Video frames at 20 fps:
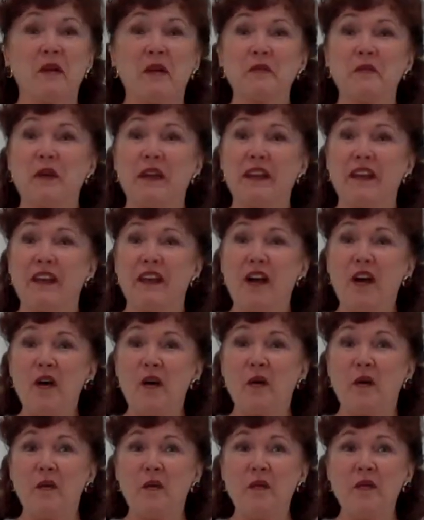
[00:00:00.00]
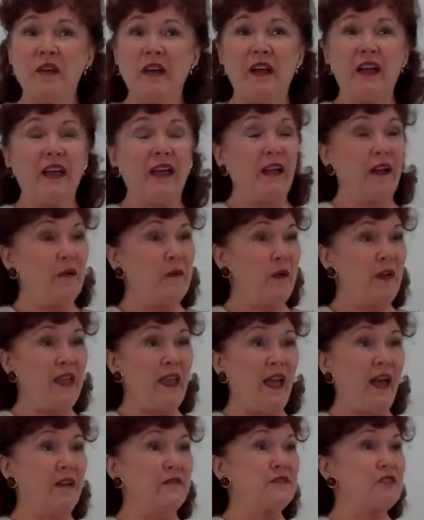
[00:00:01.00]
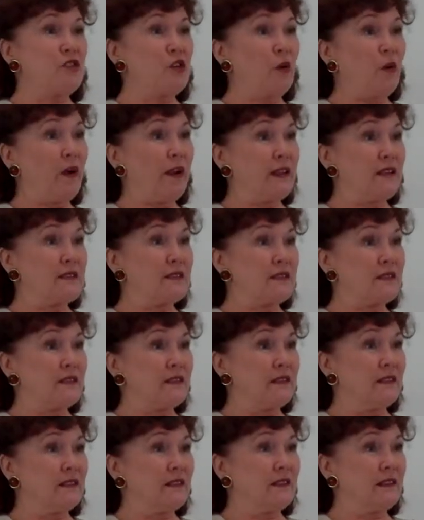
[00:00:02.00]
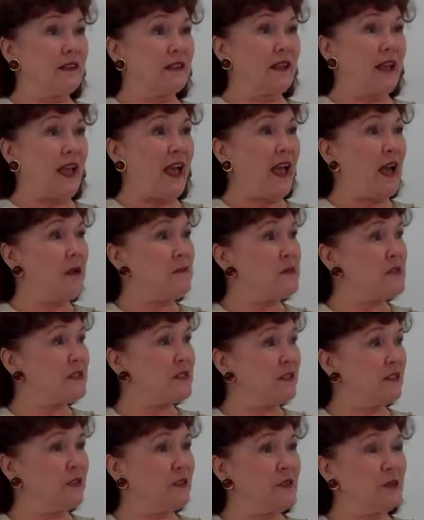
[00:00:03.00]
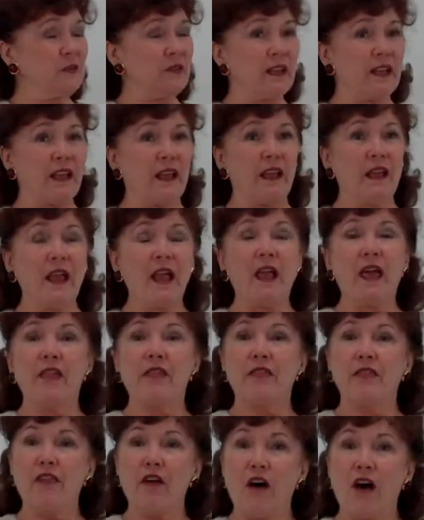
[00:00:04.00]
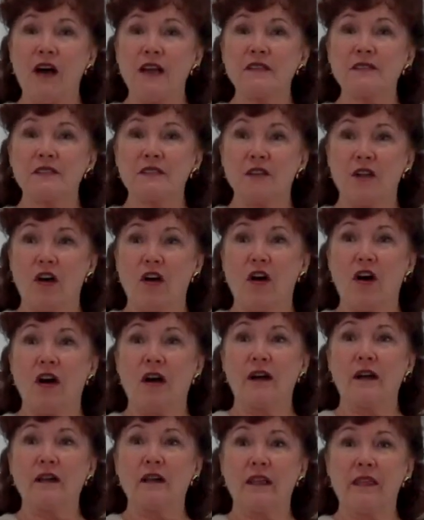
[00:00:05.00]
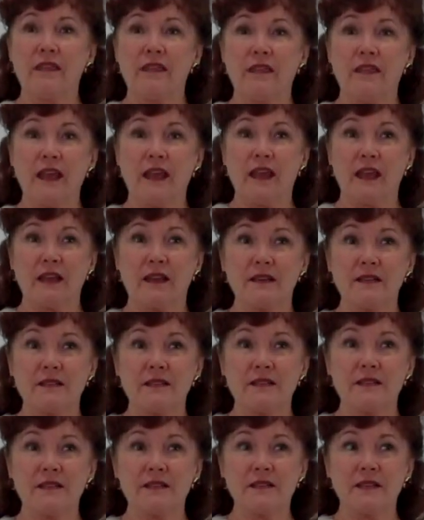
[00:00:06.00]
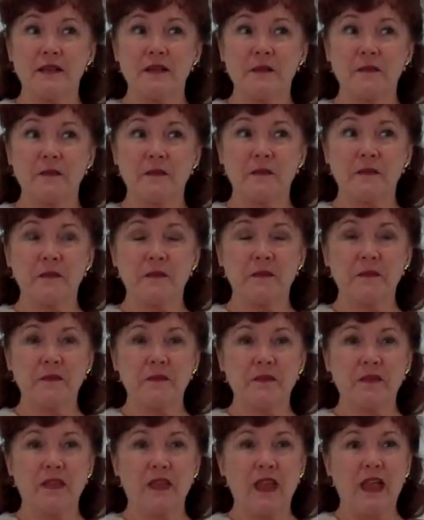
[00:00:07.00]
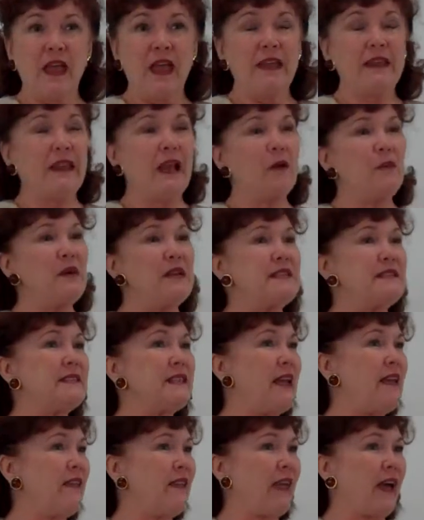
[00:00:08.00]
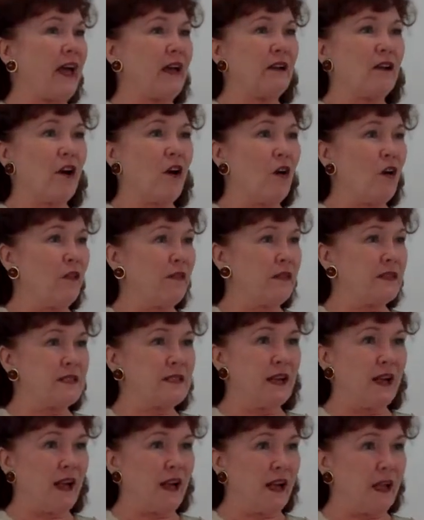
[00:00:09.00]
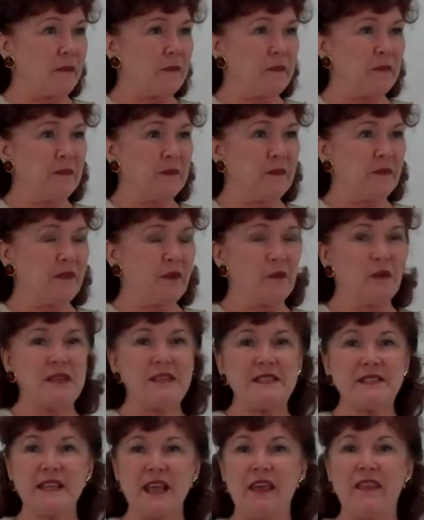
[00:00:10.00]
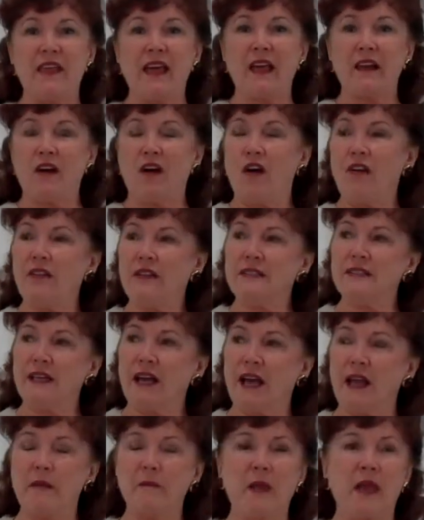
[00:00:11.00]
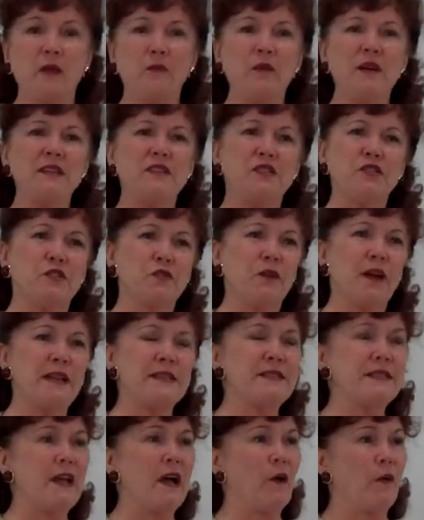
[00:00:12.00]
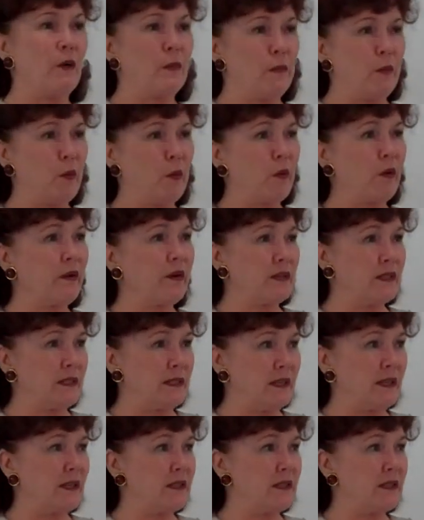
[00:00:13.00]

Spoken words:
But we know we have choice. Absolutely. Thoughts are things. Now, we say that all the time. We say that all the time, and we stress how important